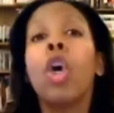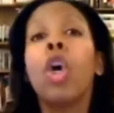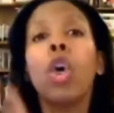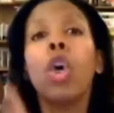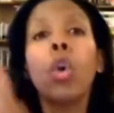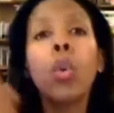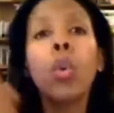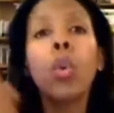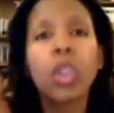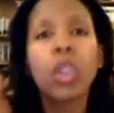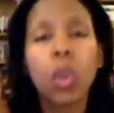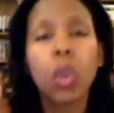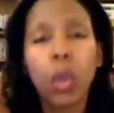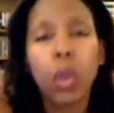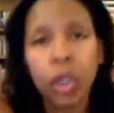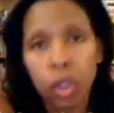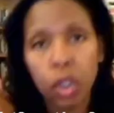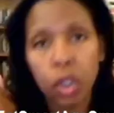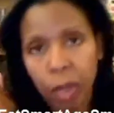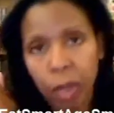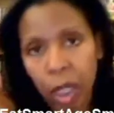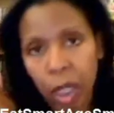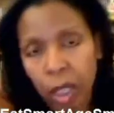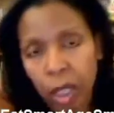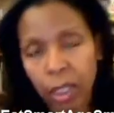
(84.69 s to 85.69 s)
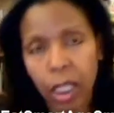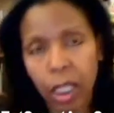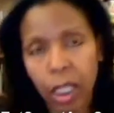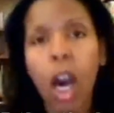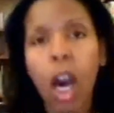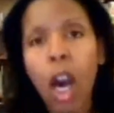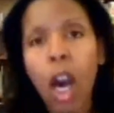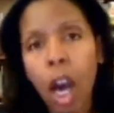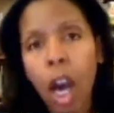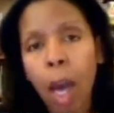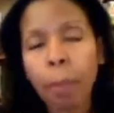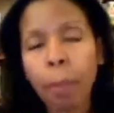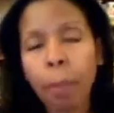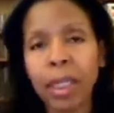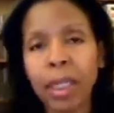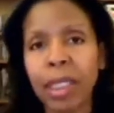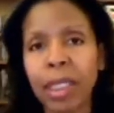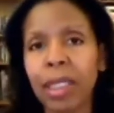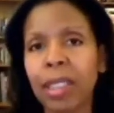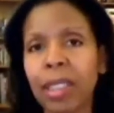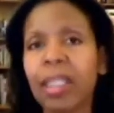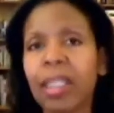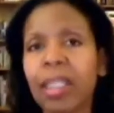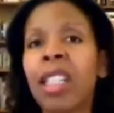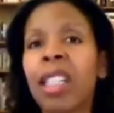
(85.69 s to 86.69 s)
who was going to be on the
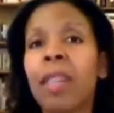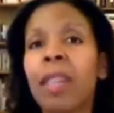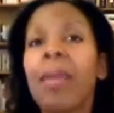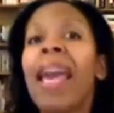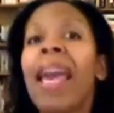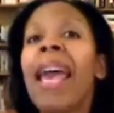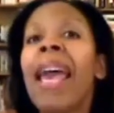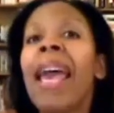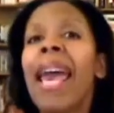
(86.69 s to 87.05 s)
opposite team,